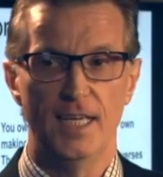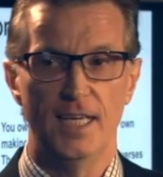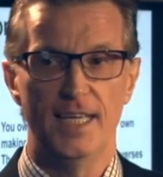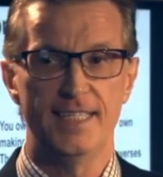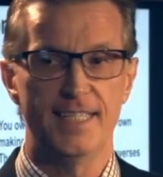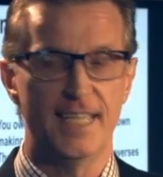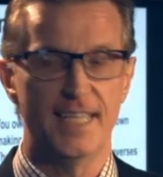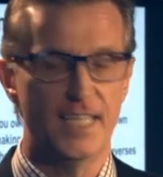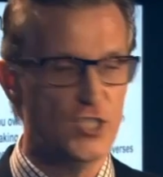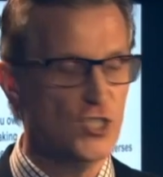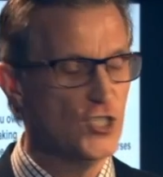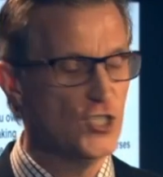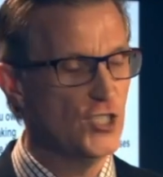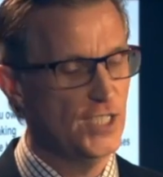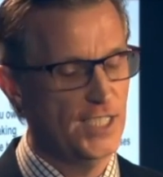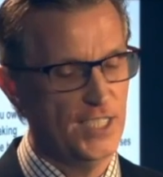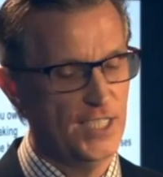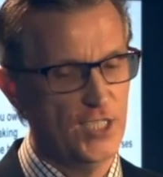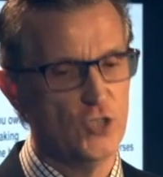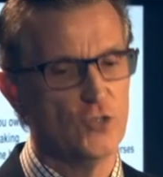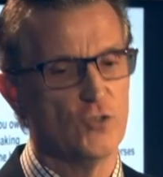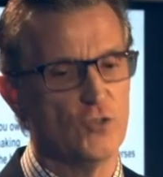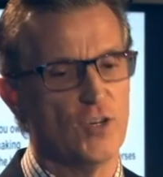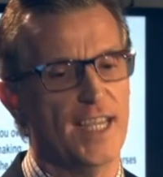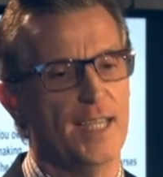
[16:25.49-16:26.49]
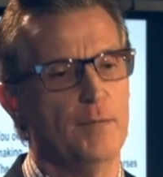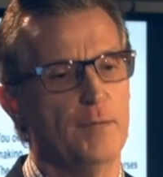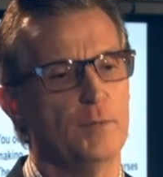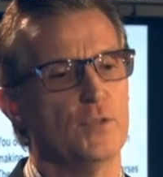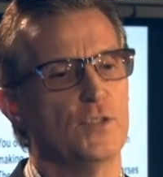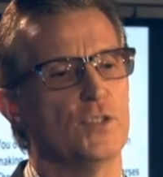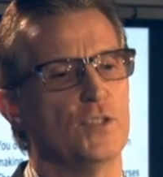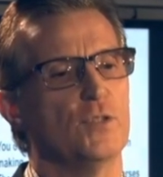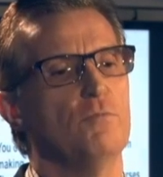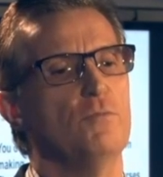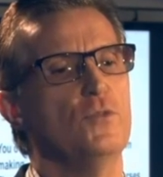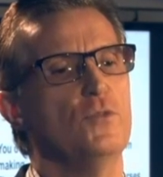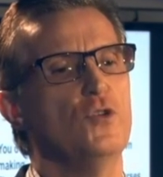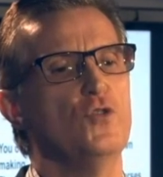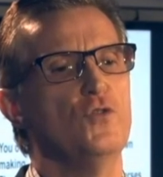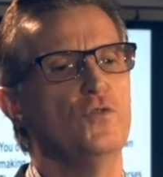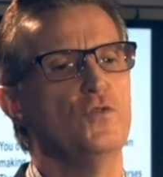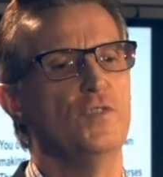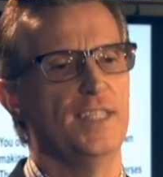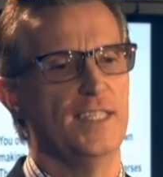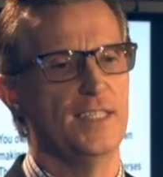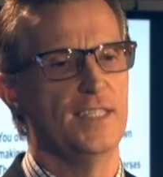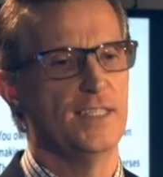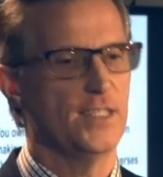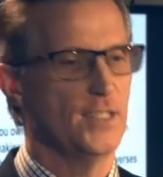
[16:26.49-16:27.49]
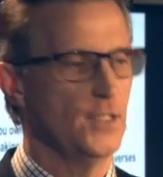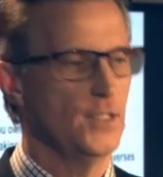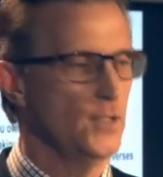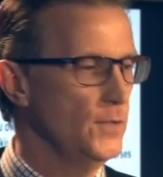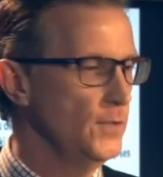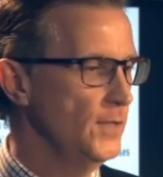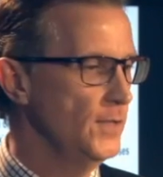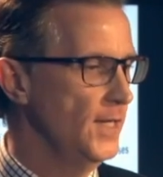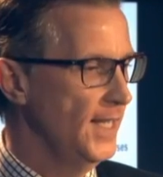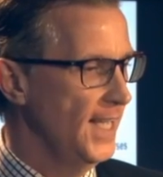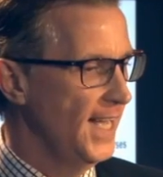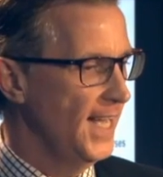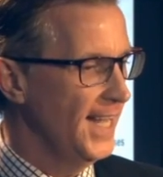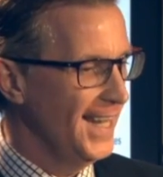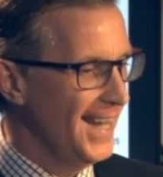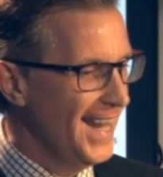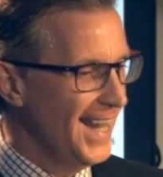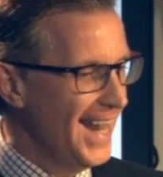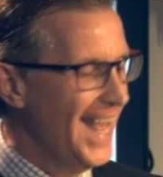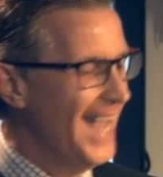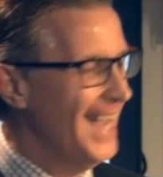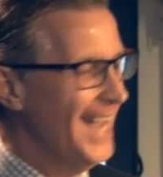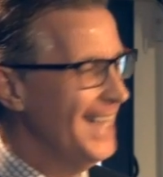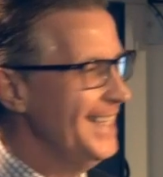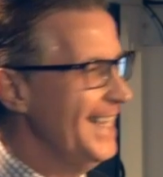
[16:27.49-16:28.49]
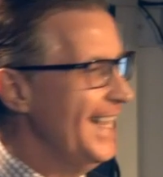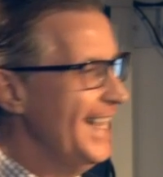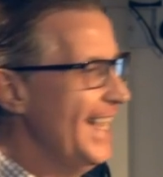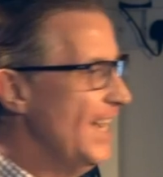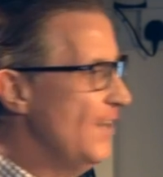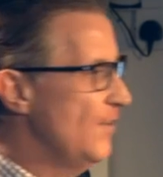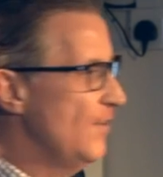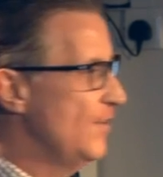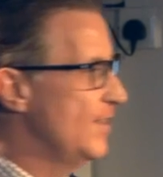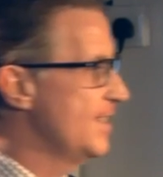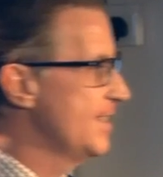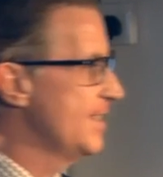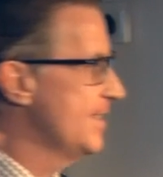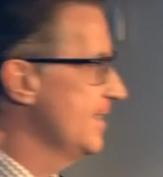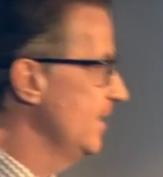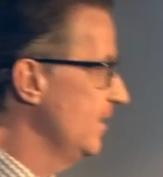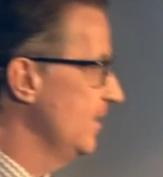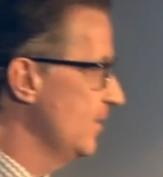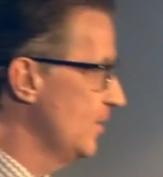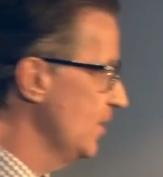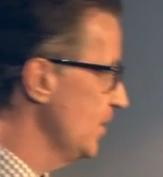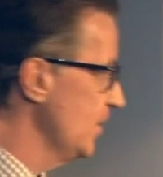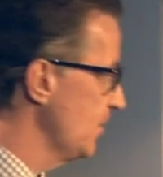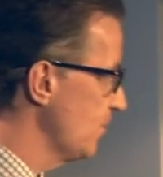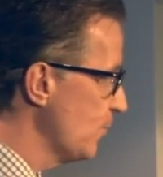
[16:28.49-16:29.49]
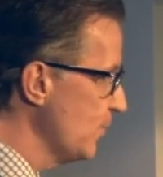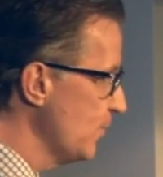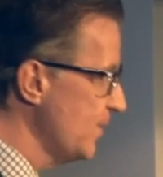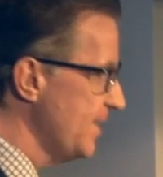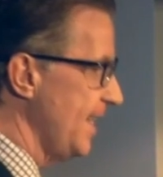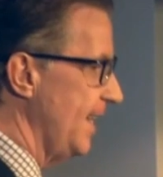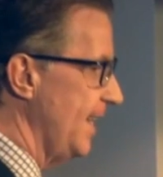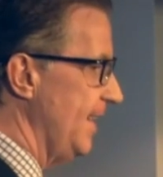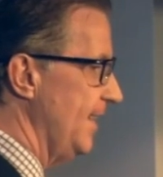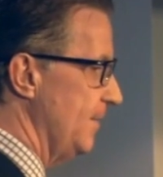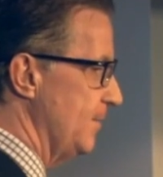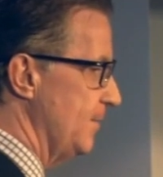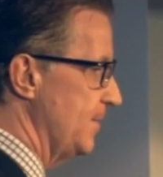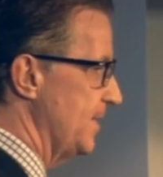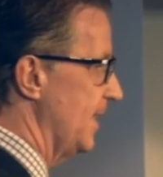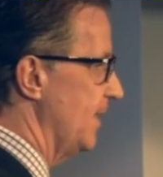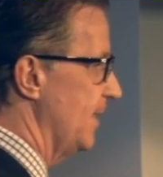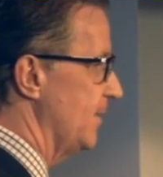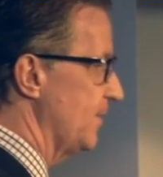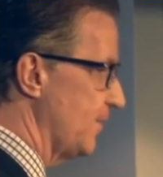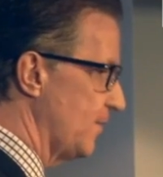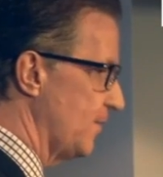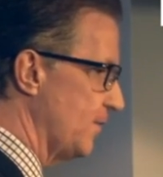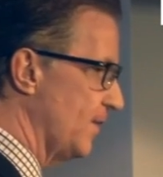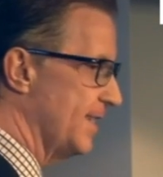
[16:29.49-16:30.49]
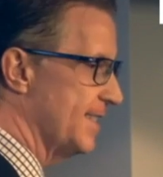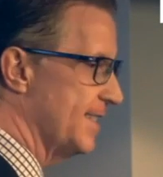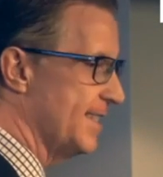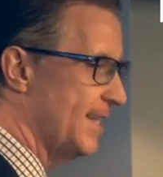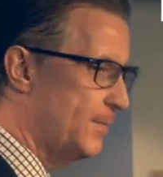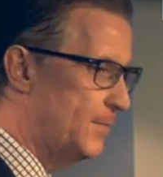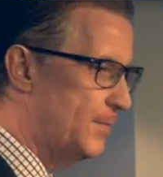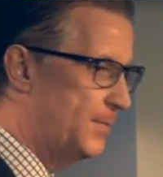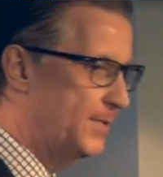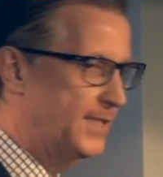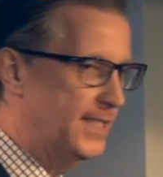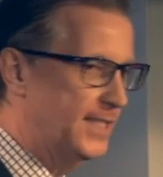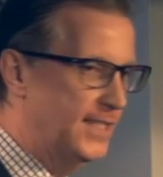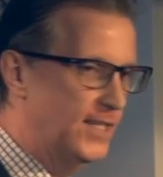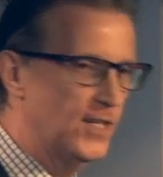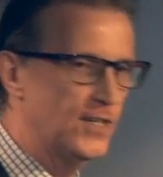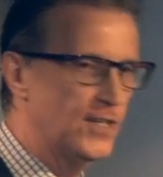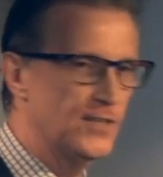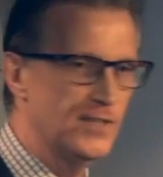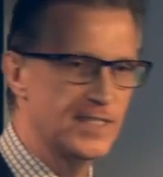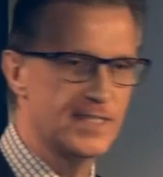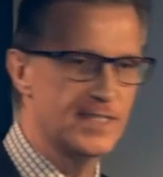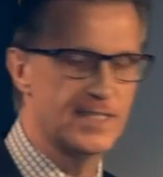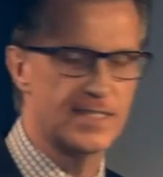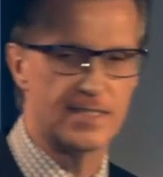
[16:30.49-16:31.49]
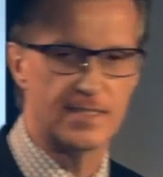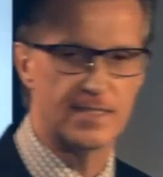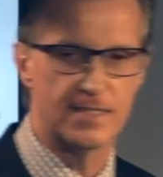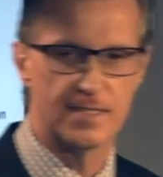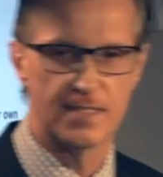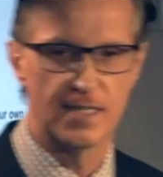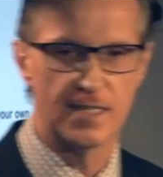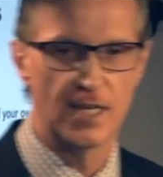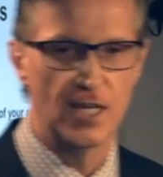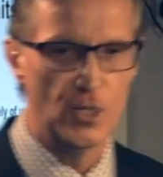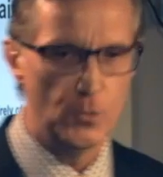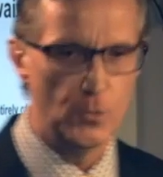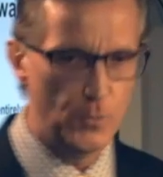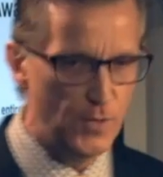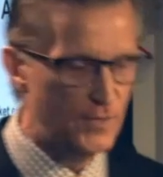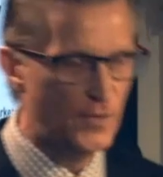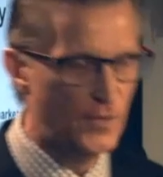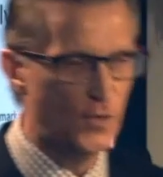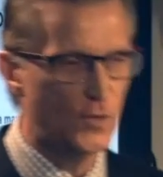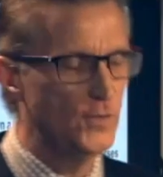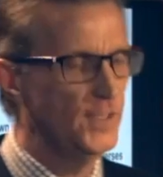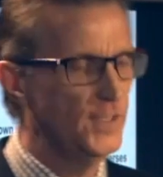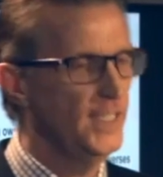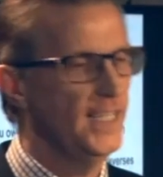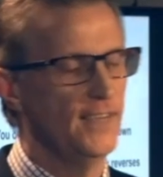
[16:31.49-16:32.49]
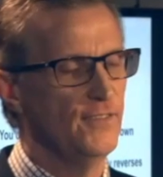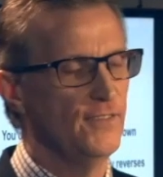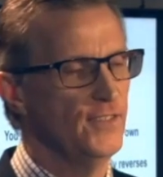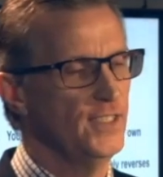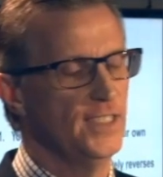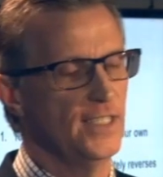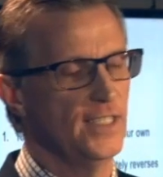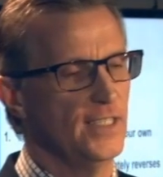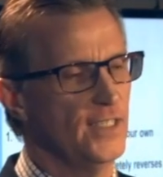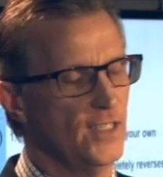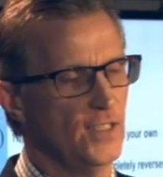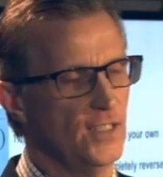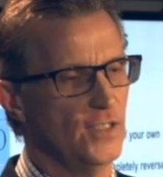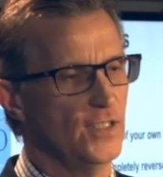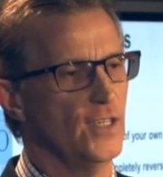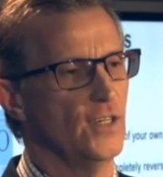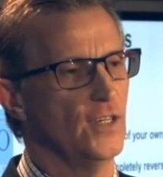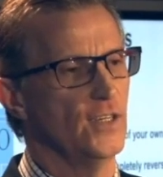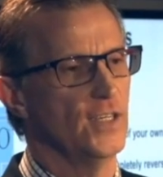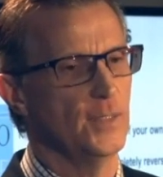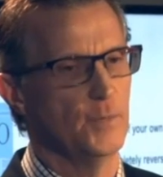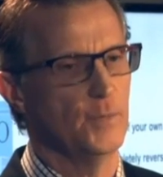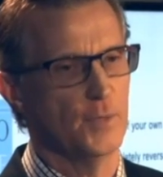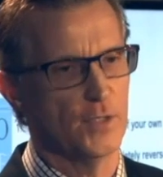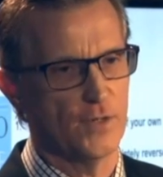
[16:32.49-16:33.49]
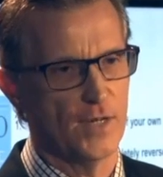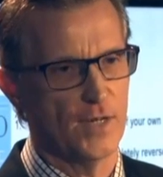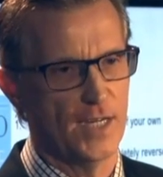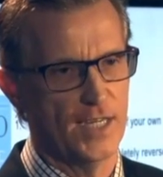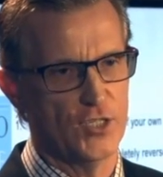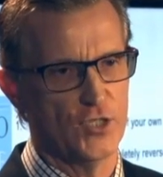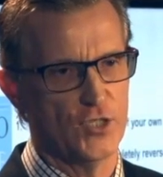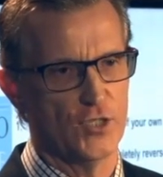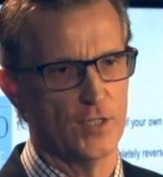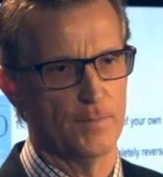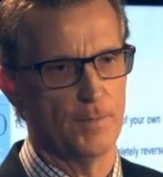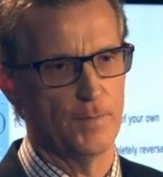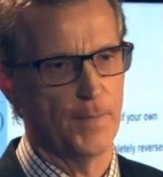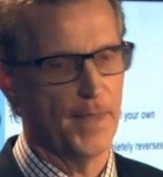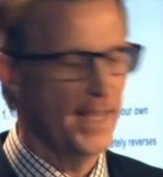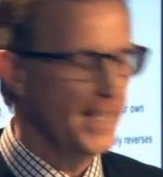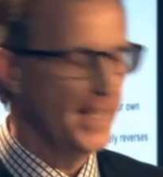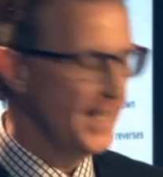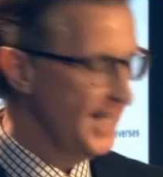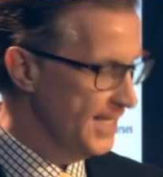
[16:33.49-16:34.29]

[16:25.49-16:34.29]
Essentially, you're able to move into aligned areas that just present themselves. For example, in our instance, we've only ever done Hong Kong immigration.